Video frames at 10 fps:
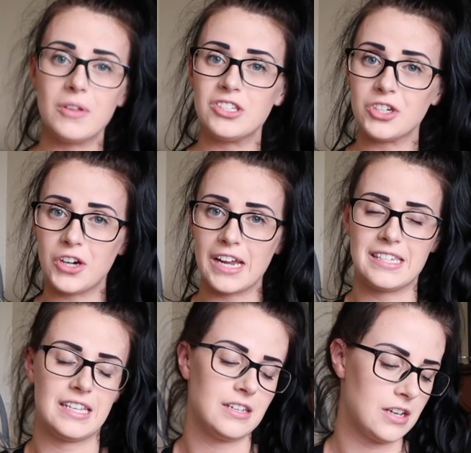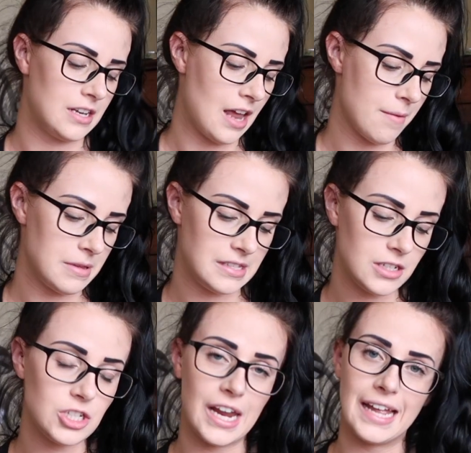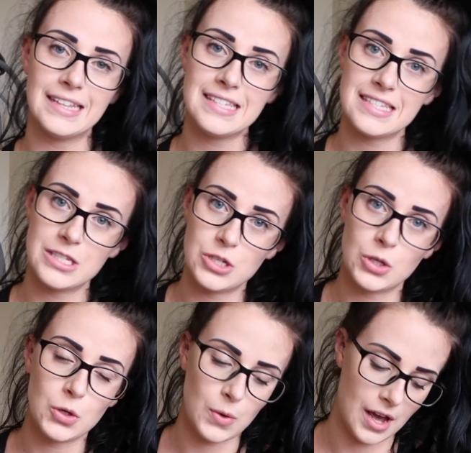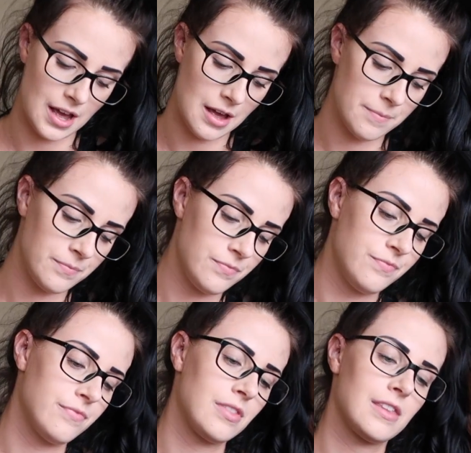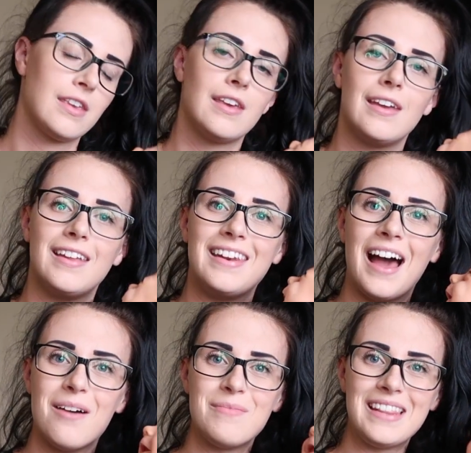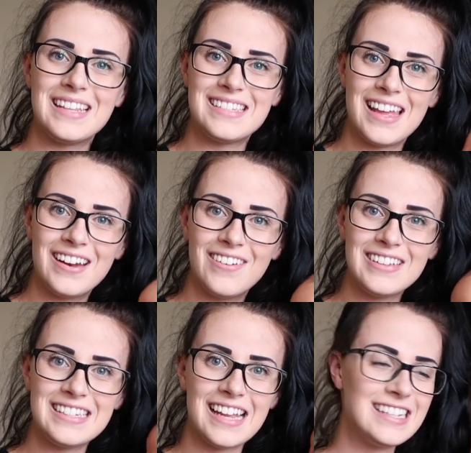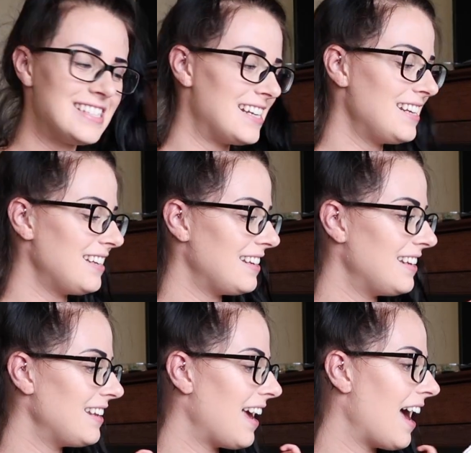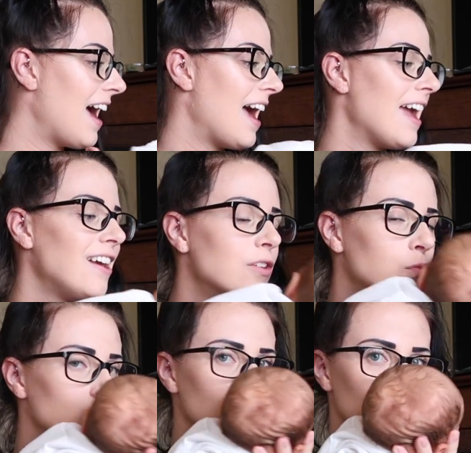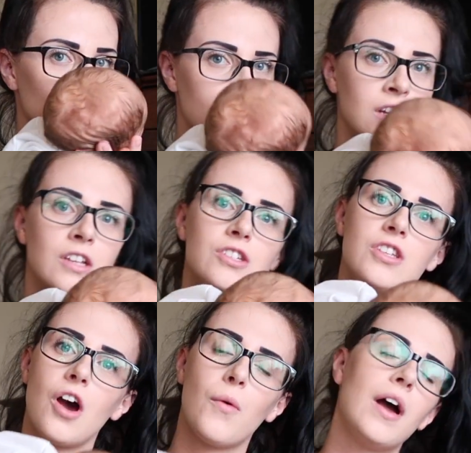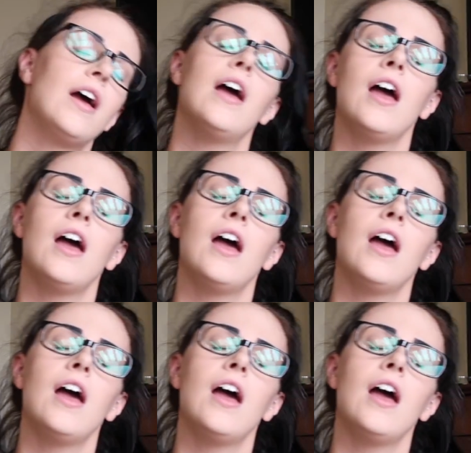Mr. Grayson could not miss the chance to not be the center of attention. Hi. So